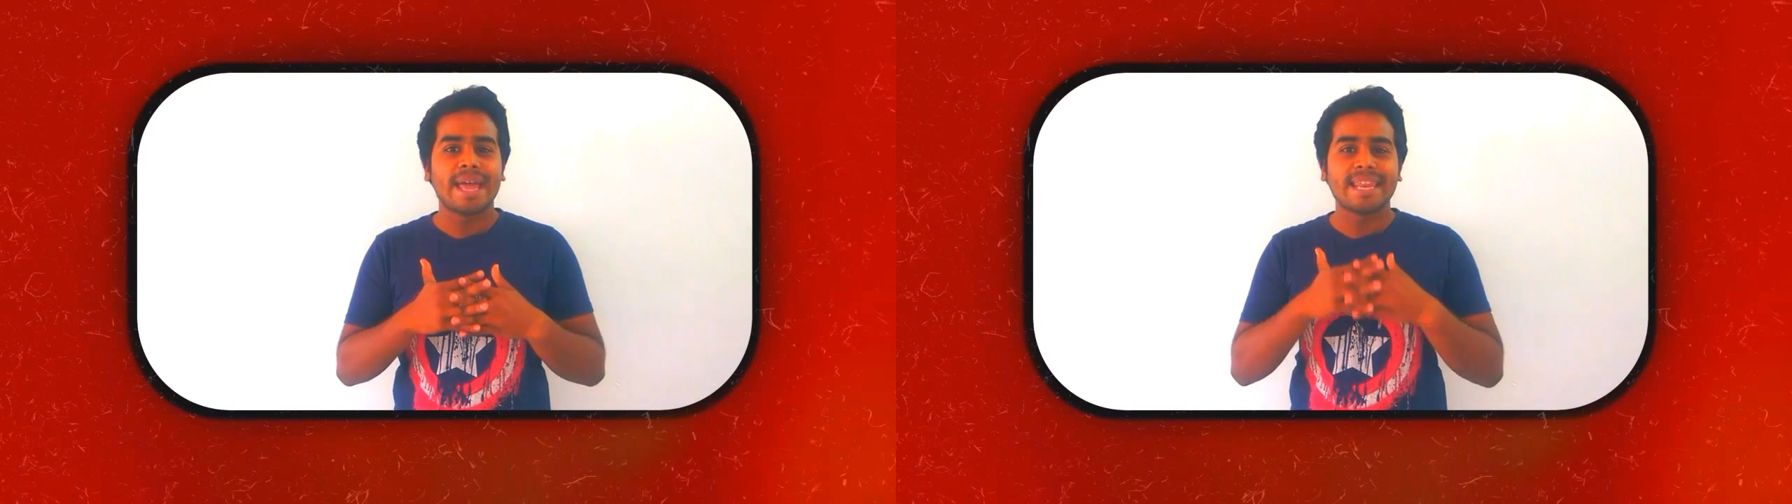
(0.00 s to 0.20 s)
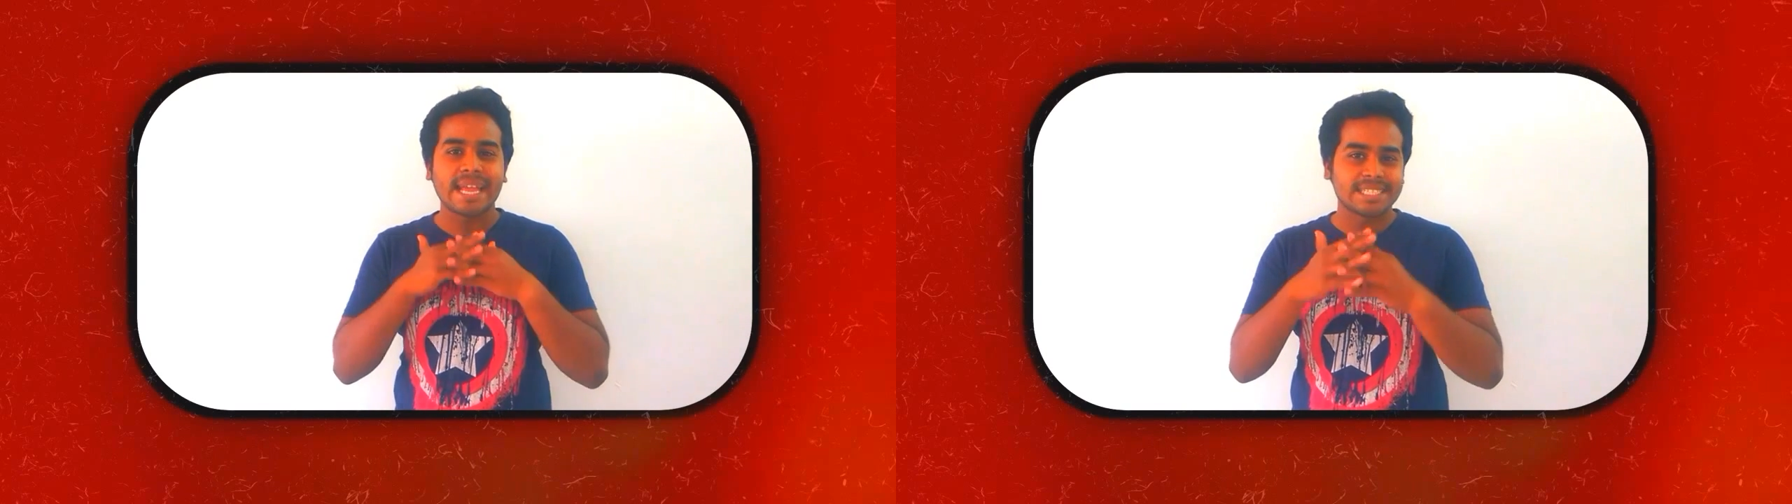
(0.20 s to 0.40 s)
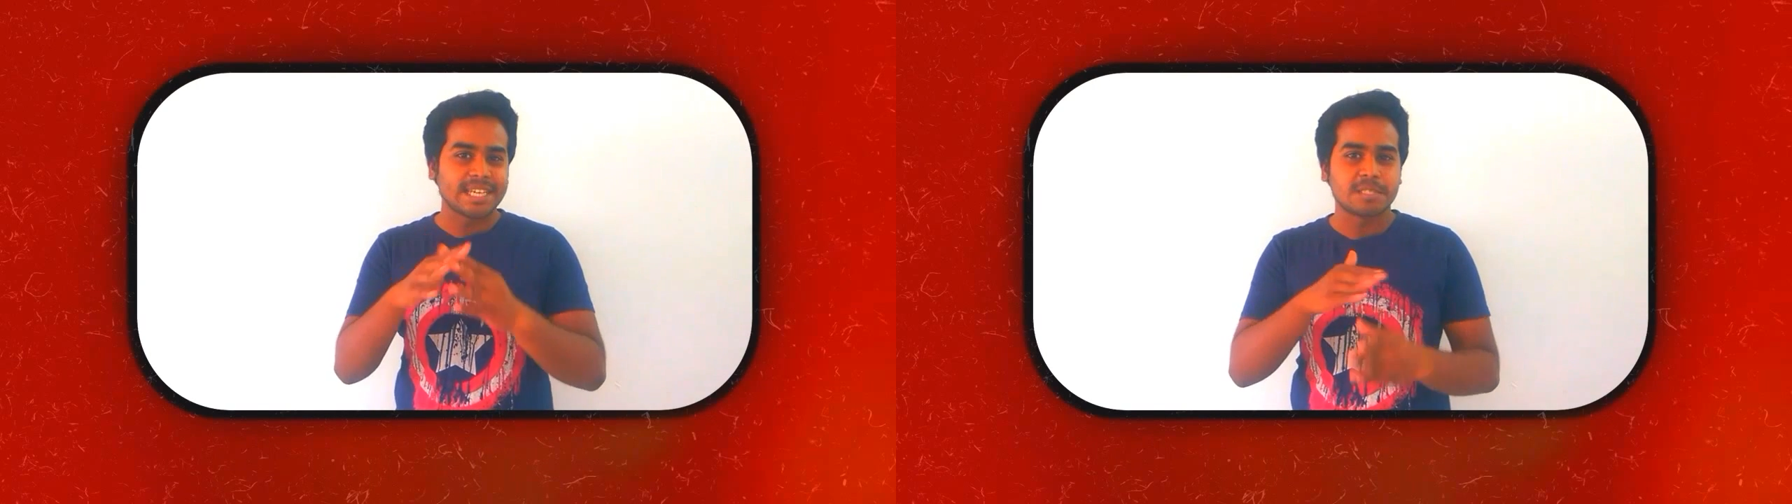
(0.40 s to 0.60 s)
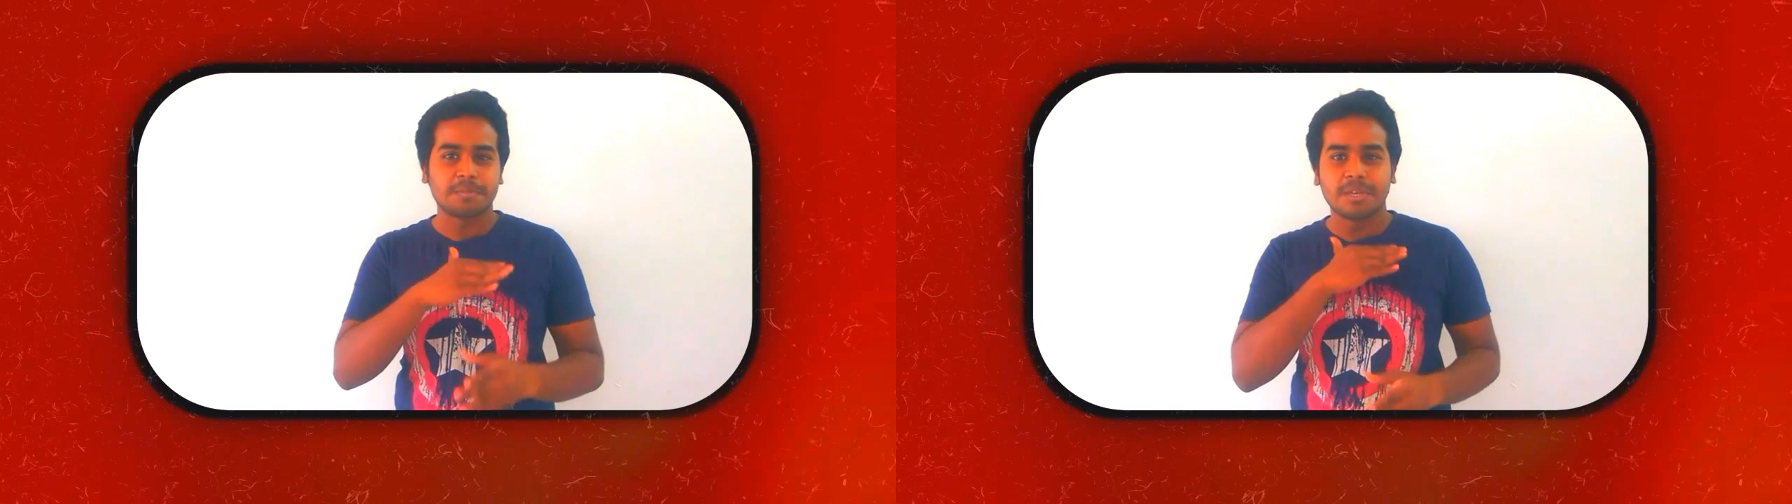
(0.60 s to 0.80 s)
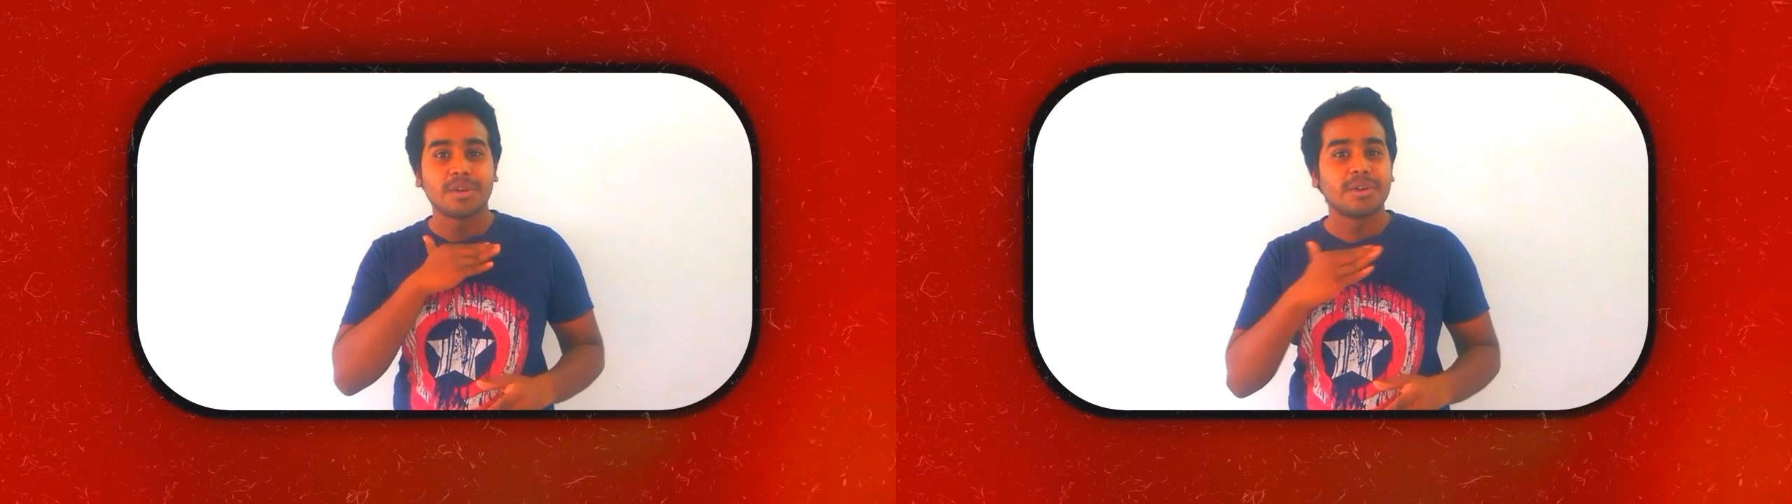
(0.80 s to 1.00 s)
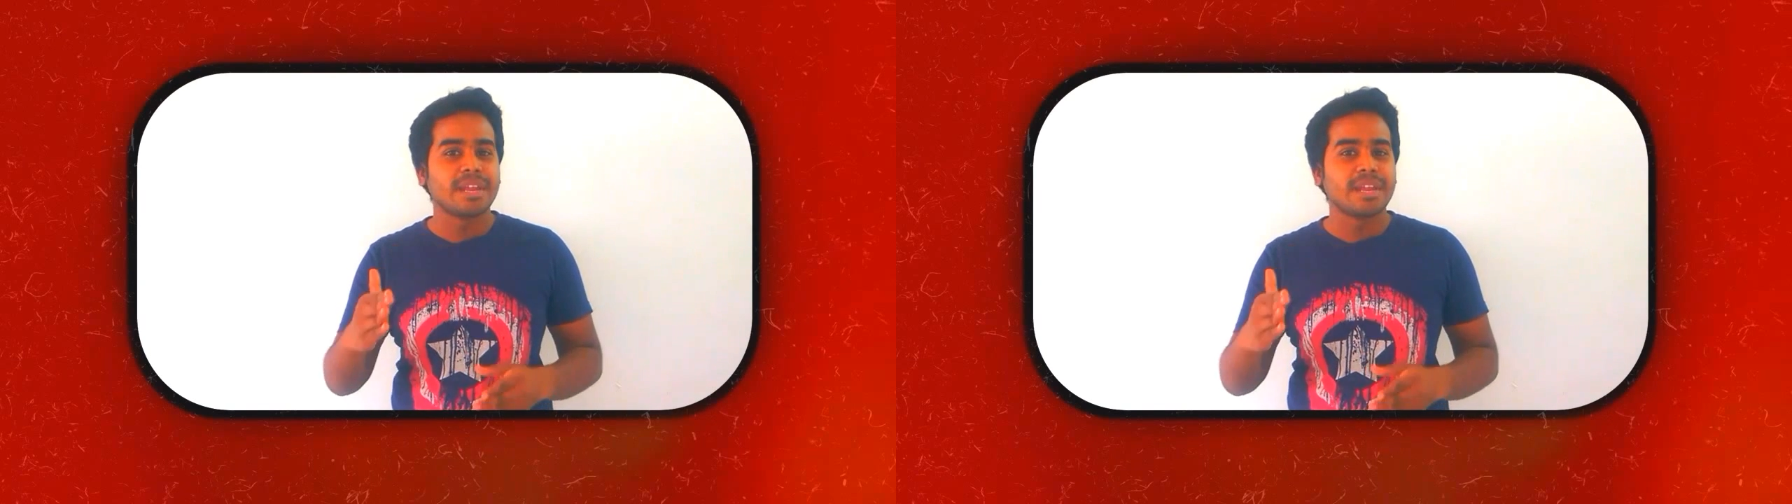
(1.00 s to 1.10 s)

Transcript: and acting has been